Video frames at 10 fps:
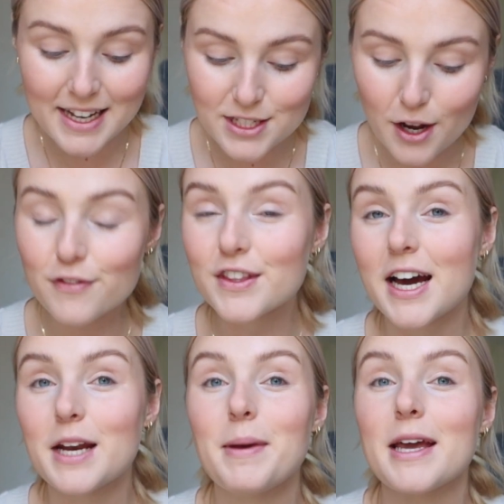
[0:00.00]
is often the
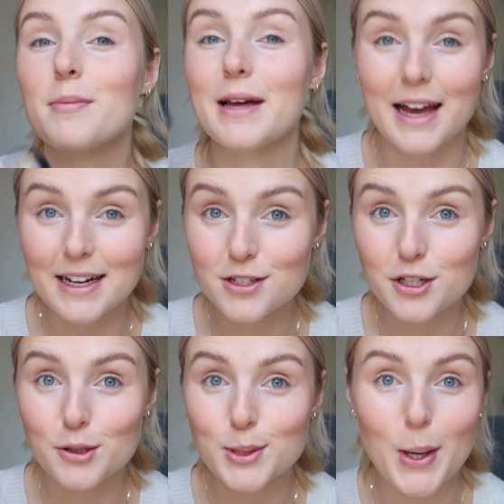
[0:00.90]
kind of makeup I like to
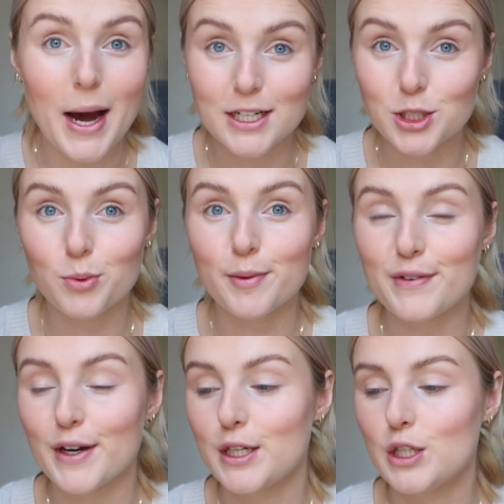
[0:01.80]
do, so actually will be
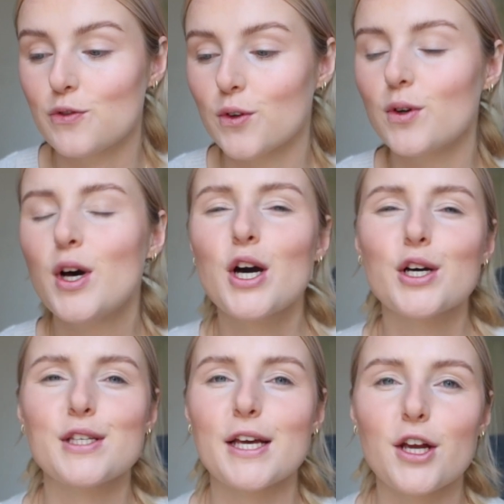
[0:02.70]
very useful,
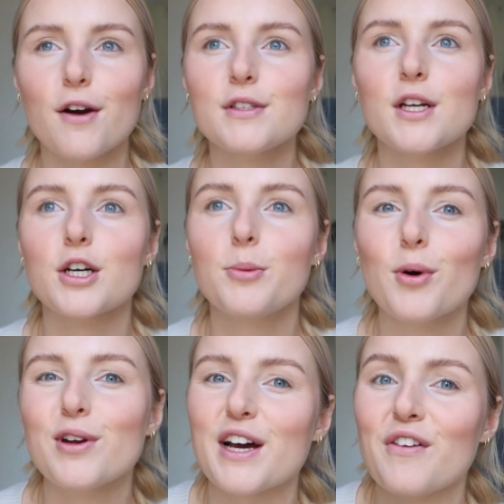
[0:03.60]
because like you're obviously not going to
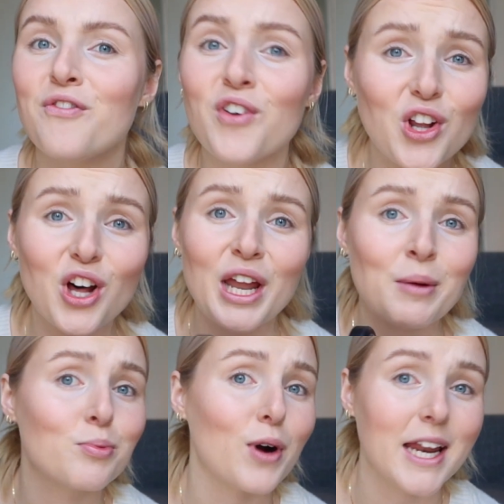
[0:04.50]
put on like a full-on
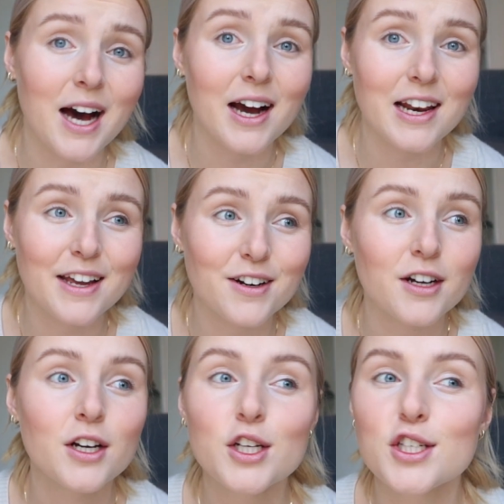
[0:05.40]
like bright
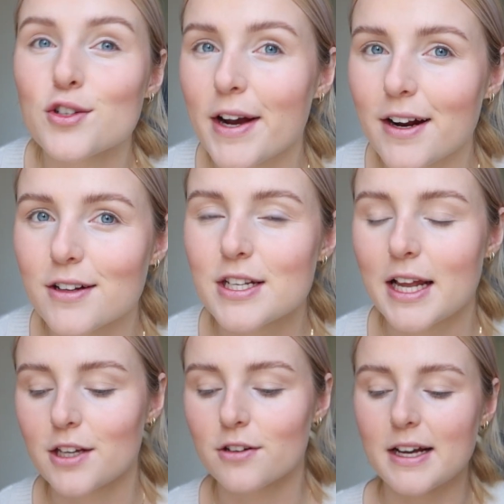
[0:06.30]
highlighter straight onto
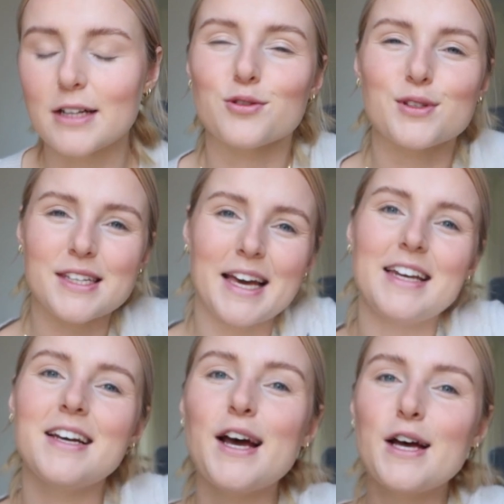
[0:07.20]
like your natural
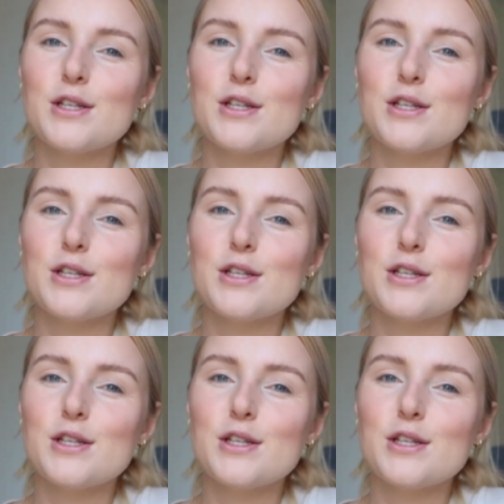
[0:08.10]
skin.